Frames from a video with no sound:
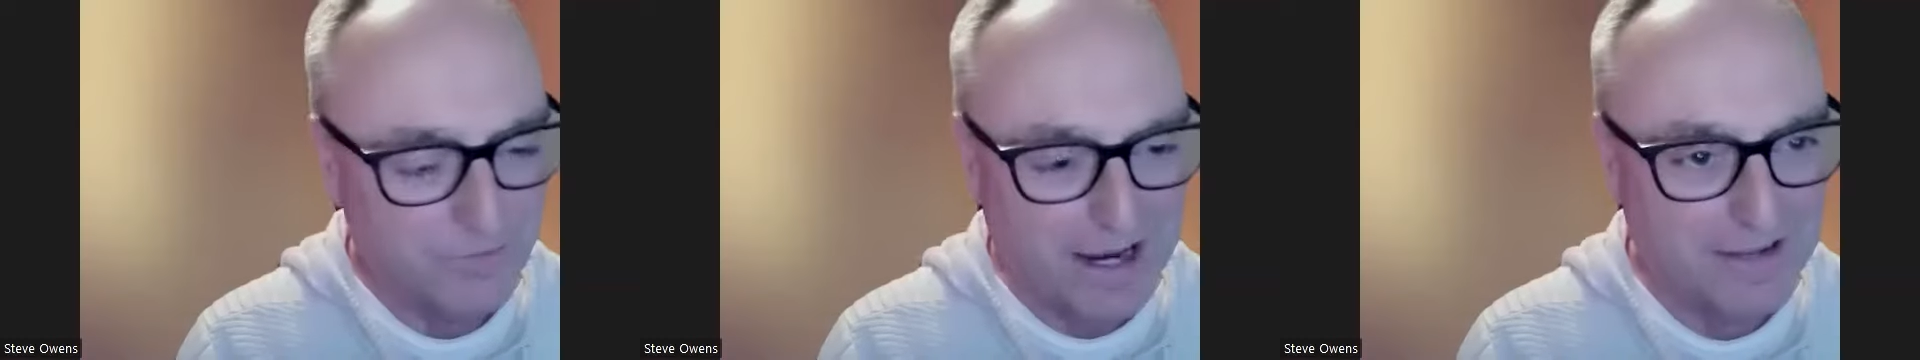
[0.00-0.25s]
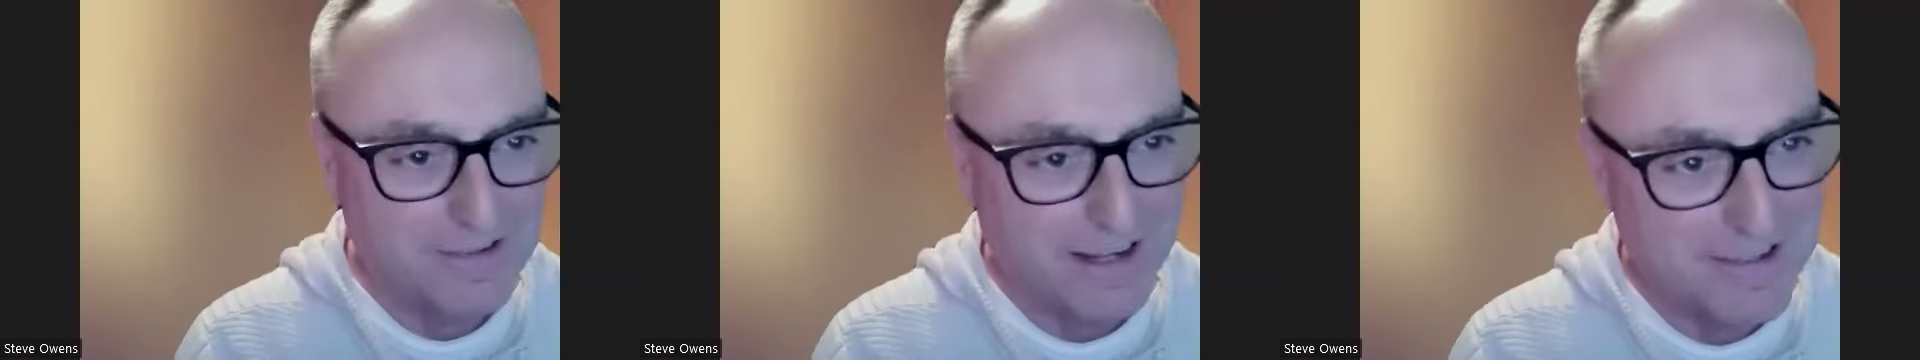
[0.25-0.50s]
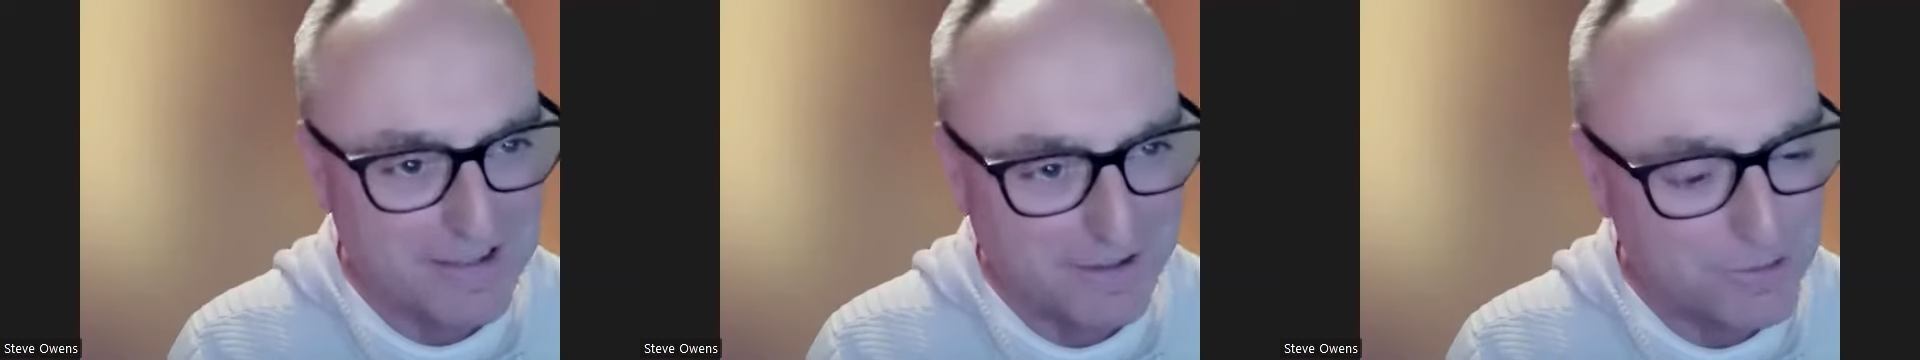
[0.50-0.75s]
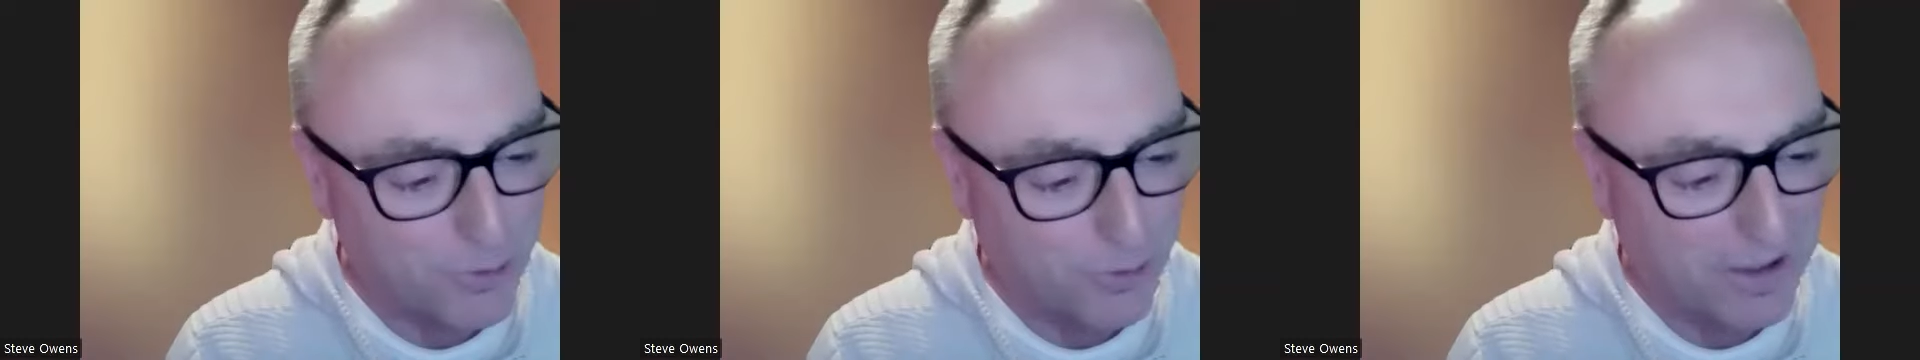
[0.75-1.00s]
fantastic
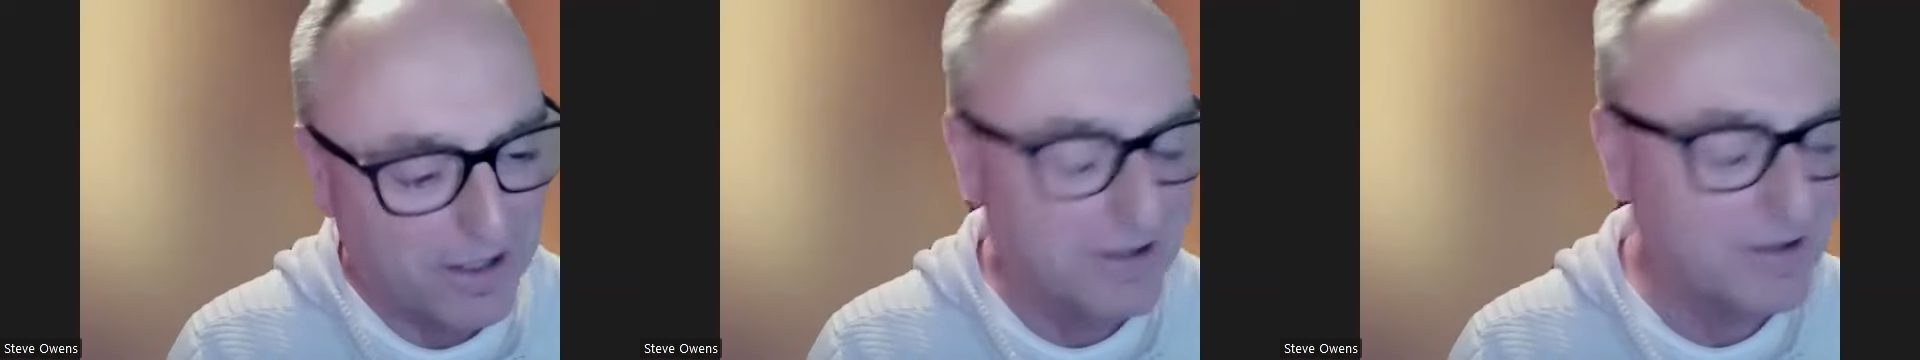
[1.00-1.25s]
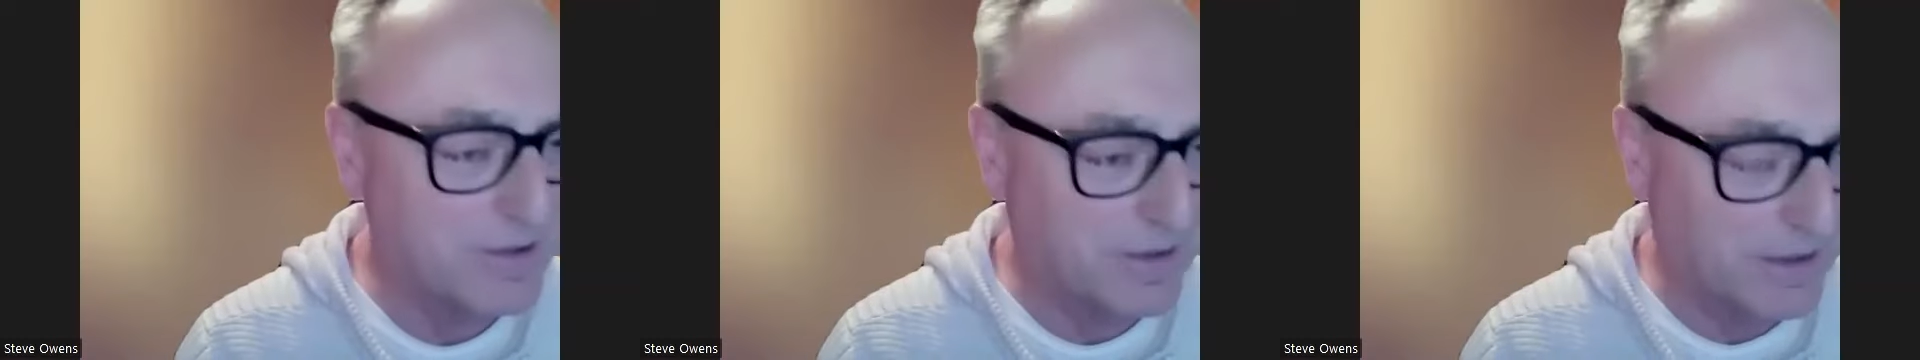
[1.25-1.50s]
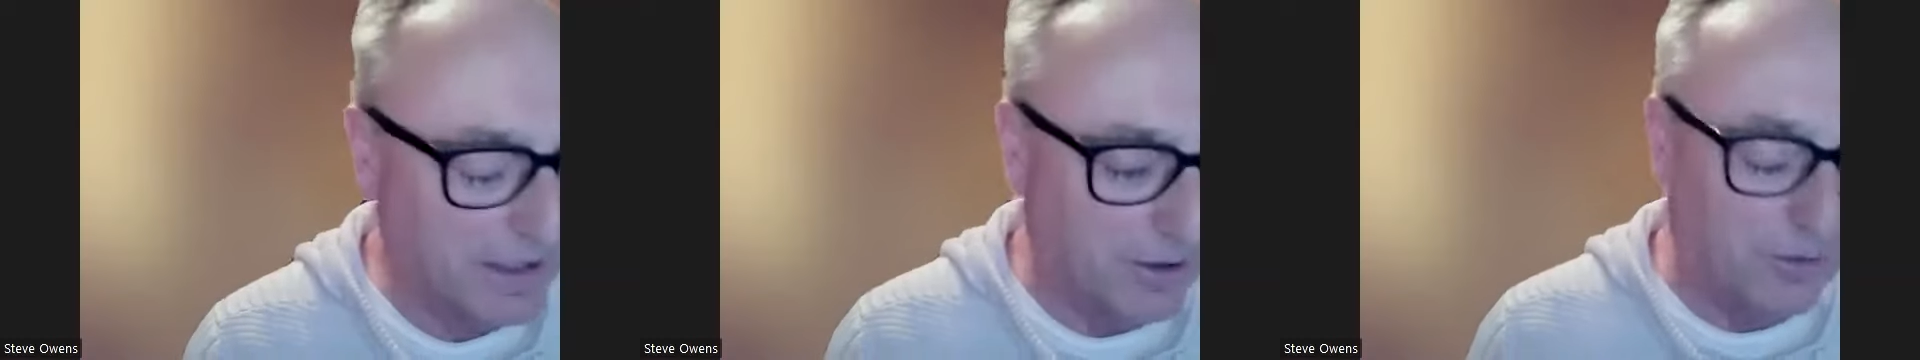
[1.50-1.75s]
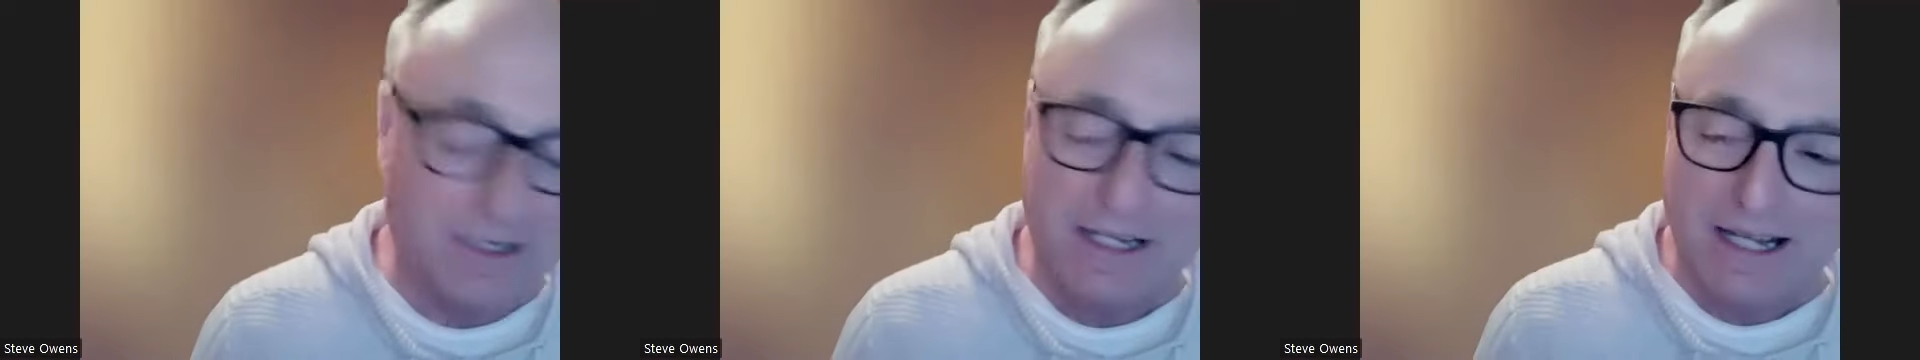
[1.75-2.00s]
story because you
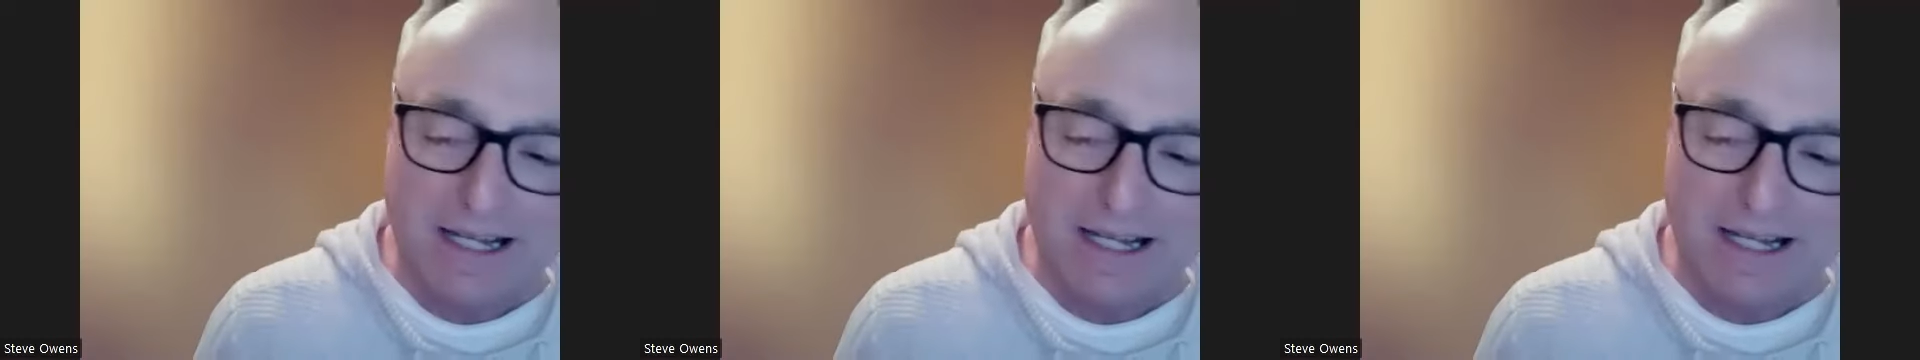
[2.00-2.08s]
know